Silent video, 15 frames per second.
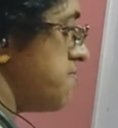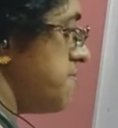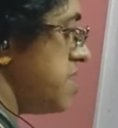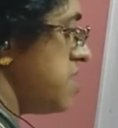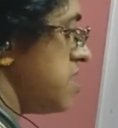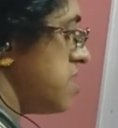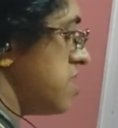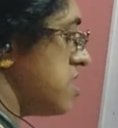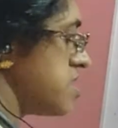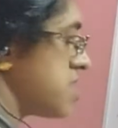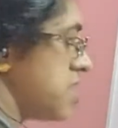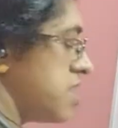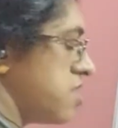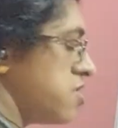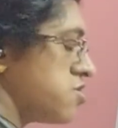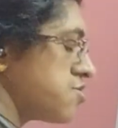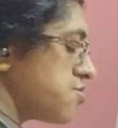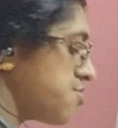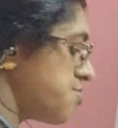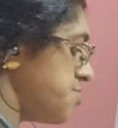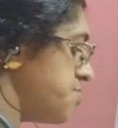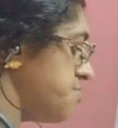B is
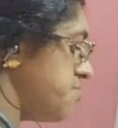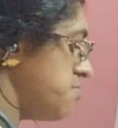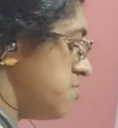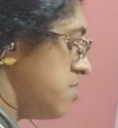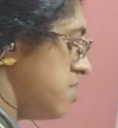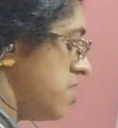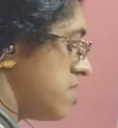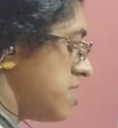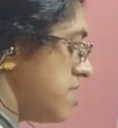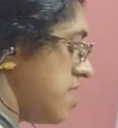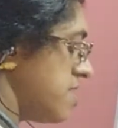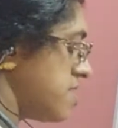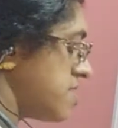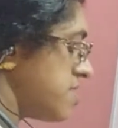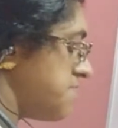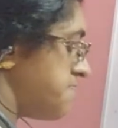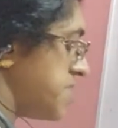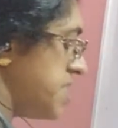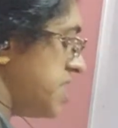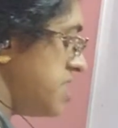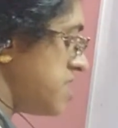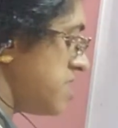also Q. They are
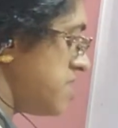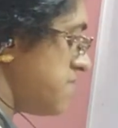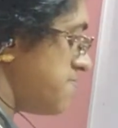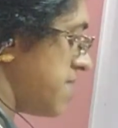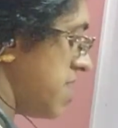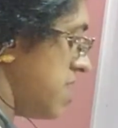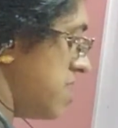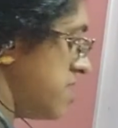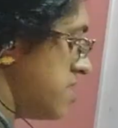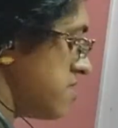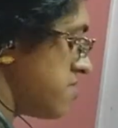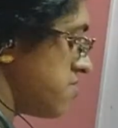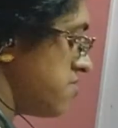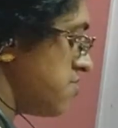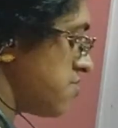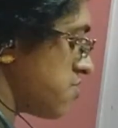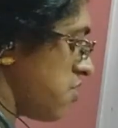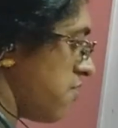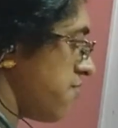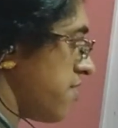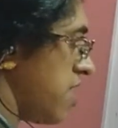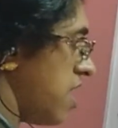separated by a distance of
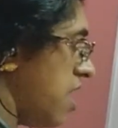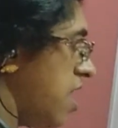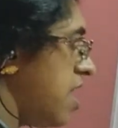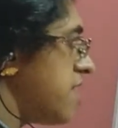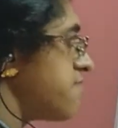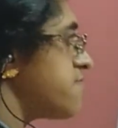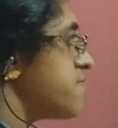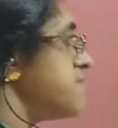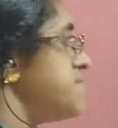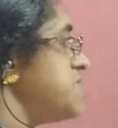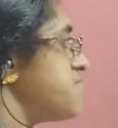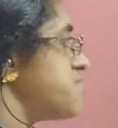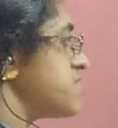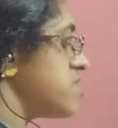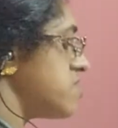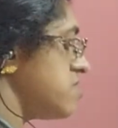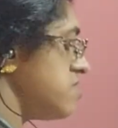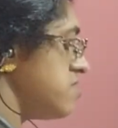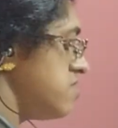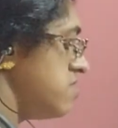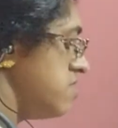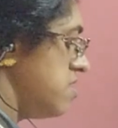R from each other.
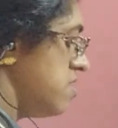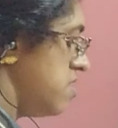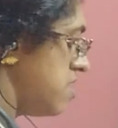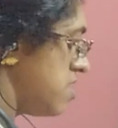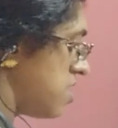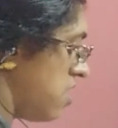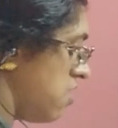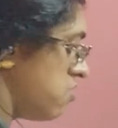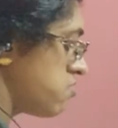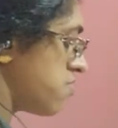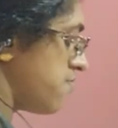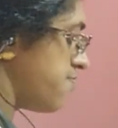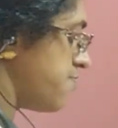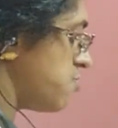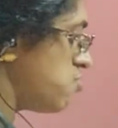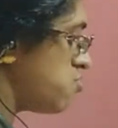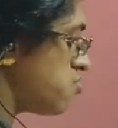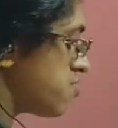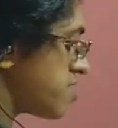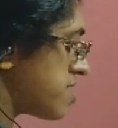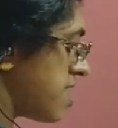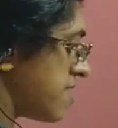Now the
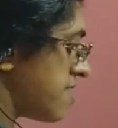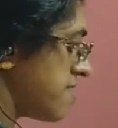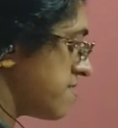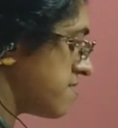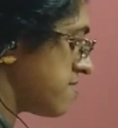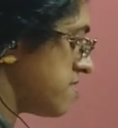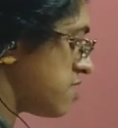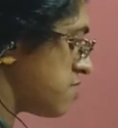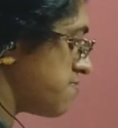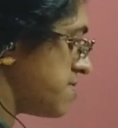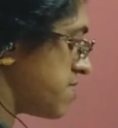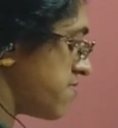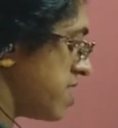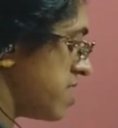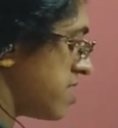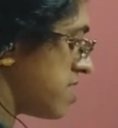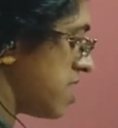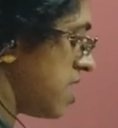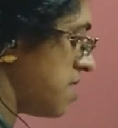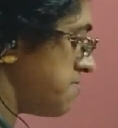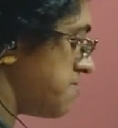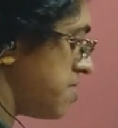force that exists between
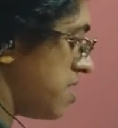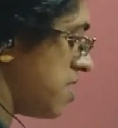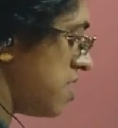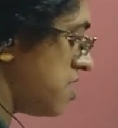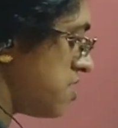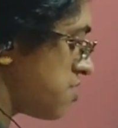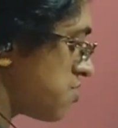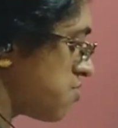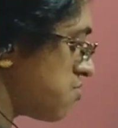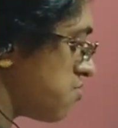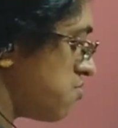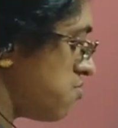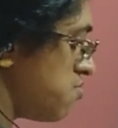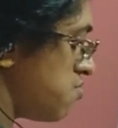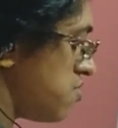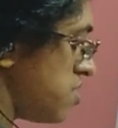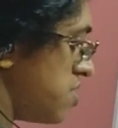them is 2